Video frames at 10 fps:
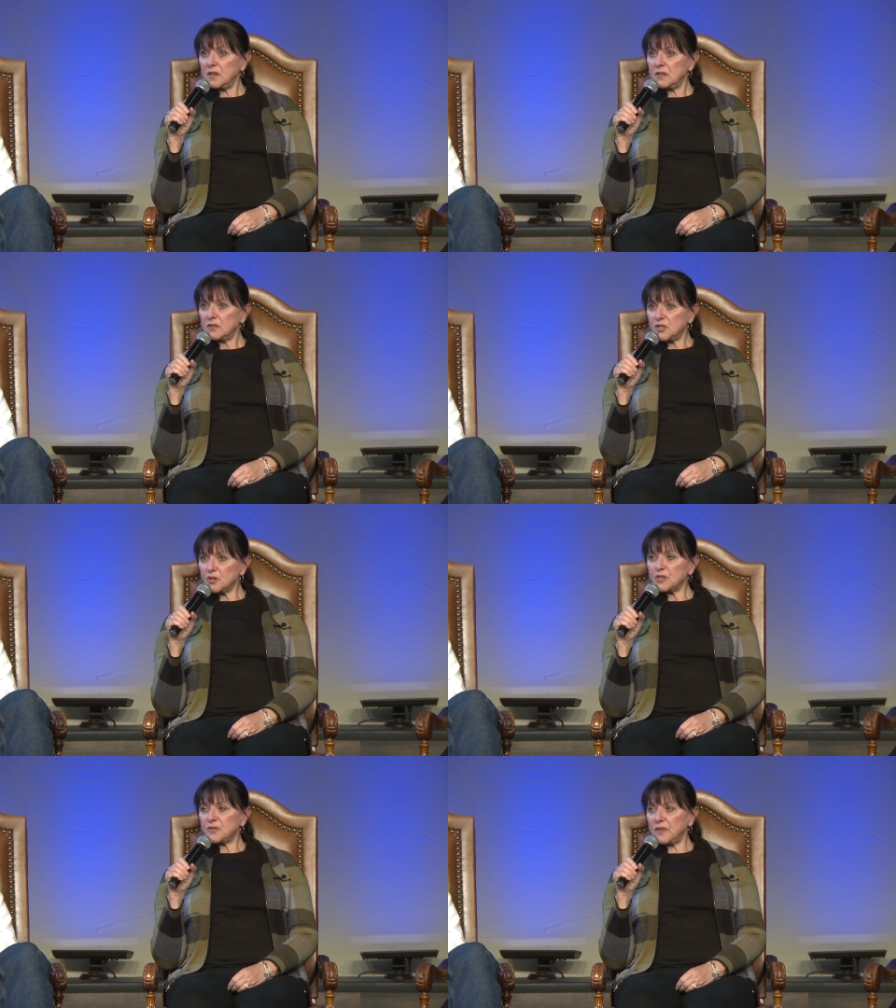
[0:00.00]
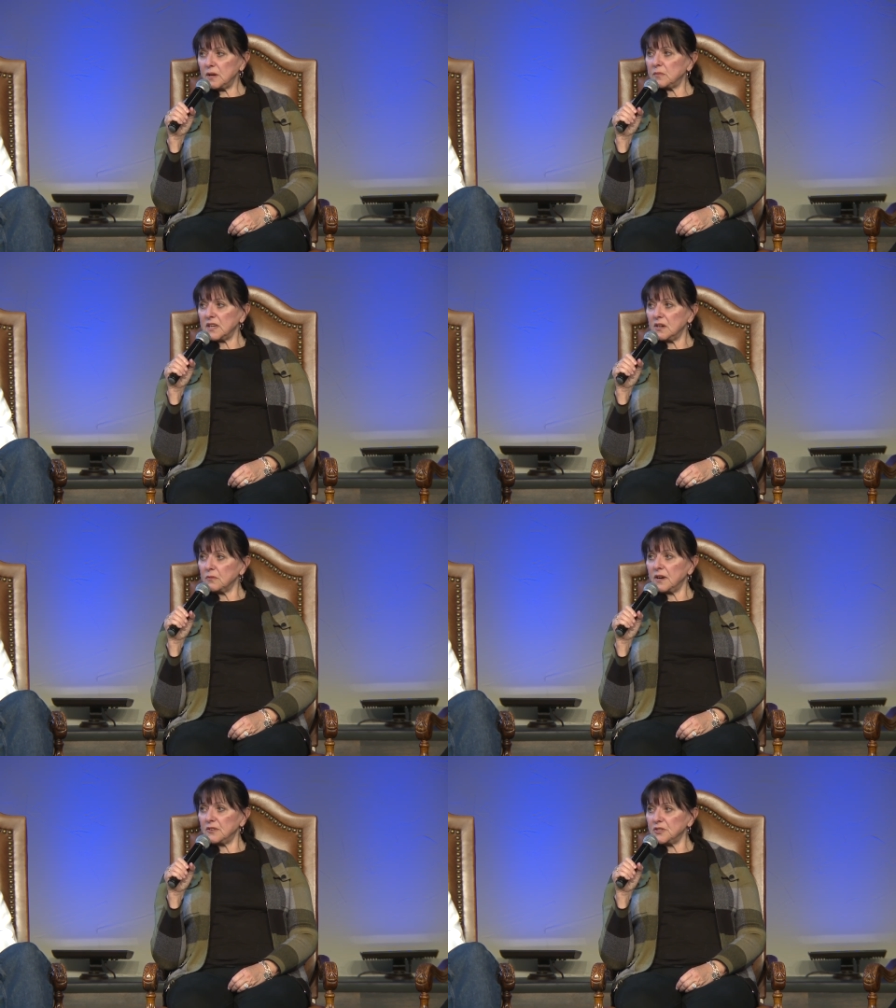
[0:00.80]
the church family
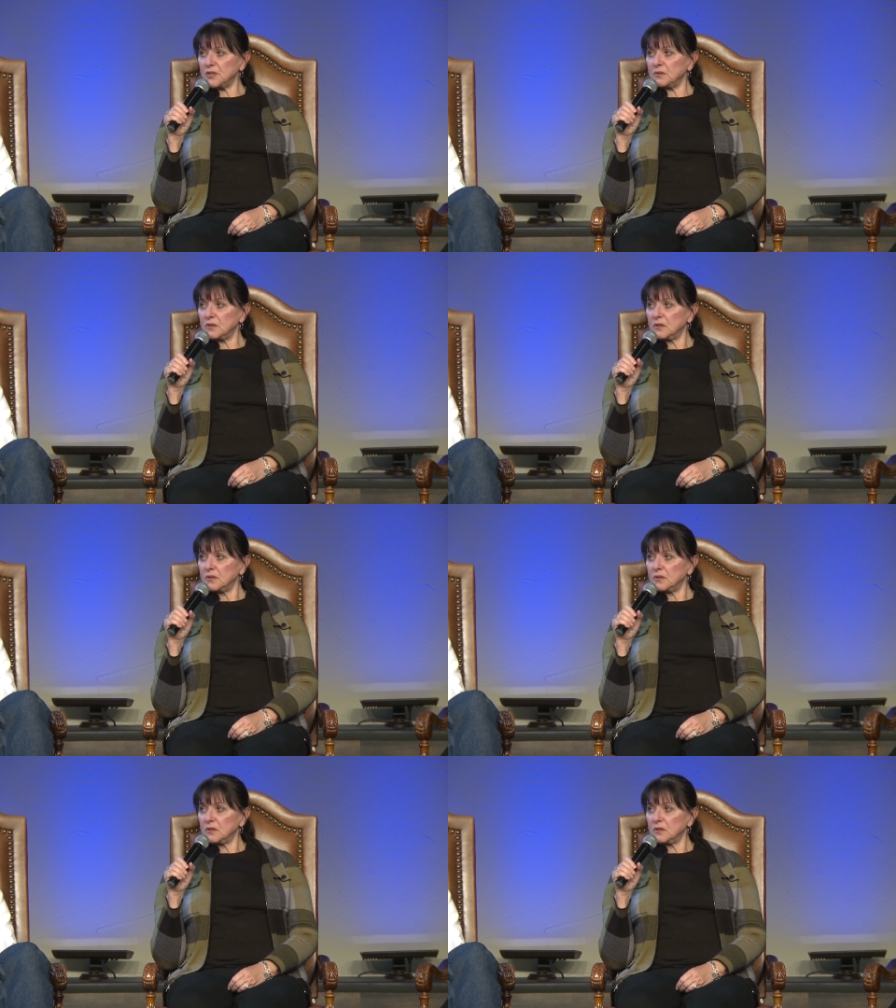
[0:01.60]
around you.